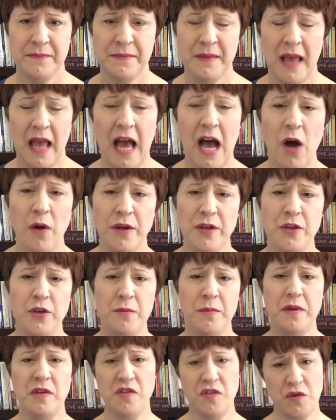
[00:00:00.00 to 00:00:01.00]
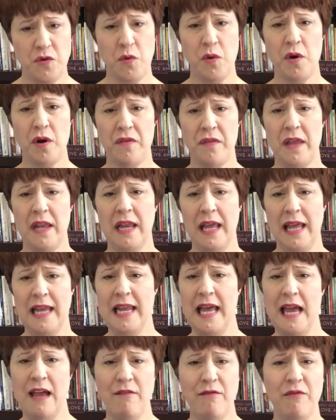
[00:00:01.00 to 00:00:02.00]
How can you be sure that
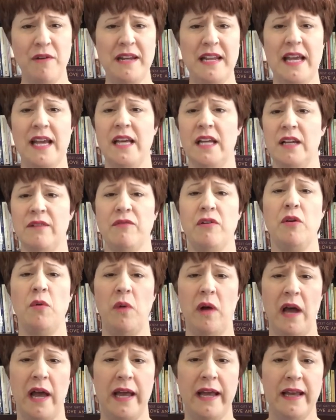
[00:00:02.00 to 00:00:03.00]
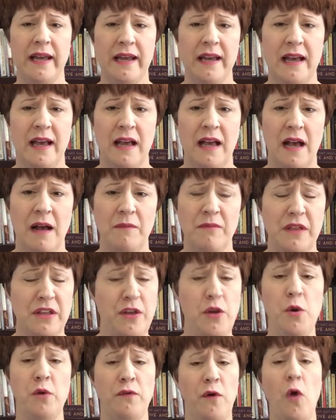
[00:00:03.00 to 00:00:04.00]
in every day and every way that
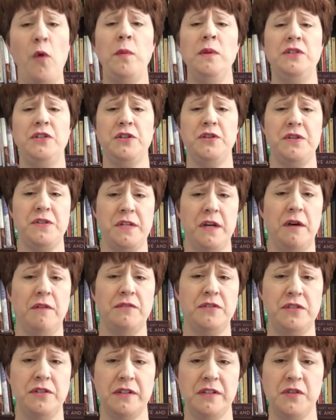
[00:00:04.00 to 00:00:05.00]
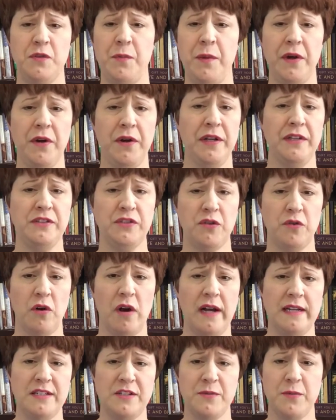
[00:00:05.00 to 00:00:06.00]
you have opened yourself to experience
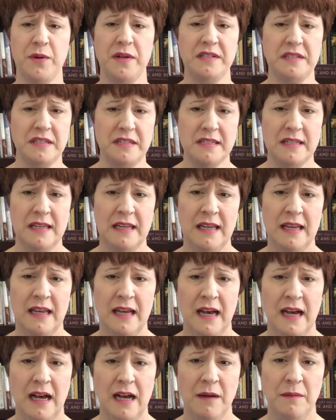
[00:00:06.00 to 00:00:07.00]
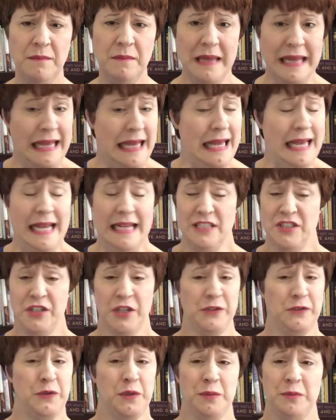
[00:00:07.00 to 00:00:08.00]
Christ's presence in
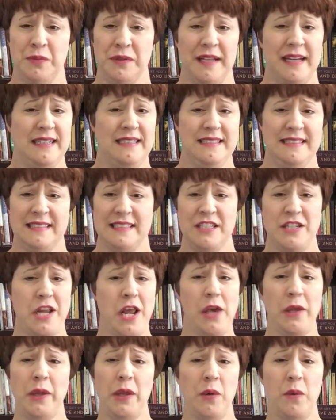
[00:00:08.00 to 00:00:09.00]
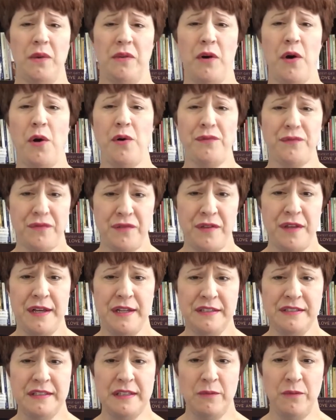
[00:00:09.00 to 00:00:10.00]
shelter in place and dealing with all the
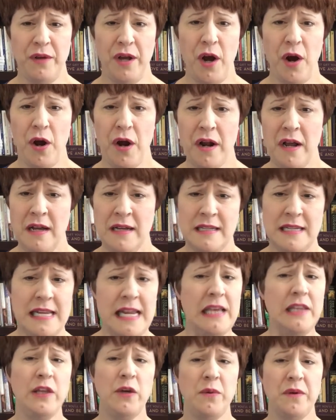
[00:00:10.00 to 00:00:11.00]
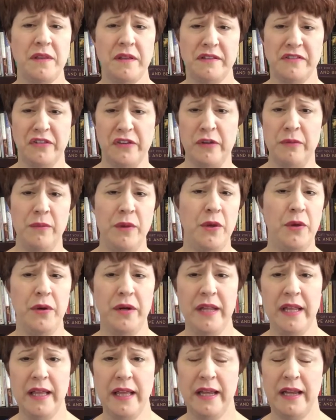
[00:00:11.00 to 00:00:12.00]
things that we are dealing with as a
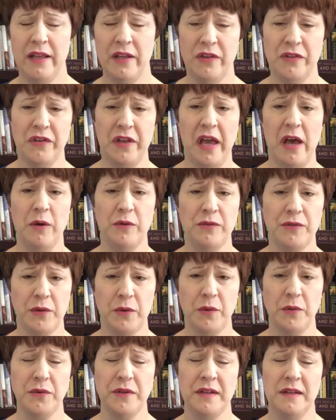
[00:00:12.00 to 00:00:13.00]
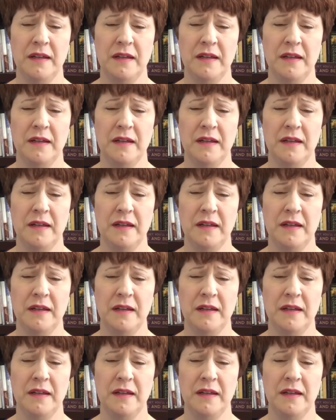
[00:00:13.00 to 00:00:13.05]
community and as a household?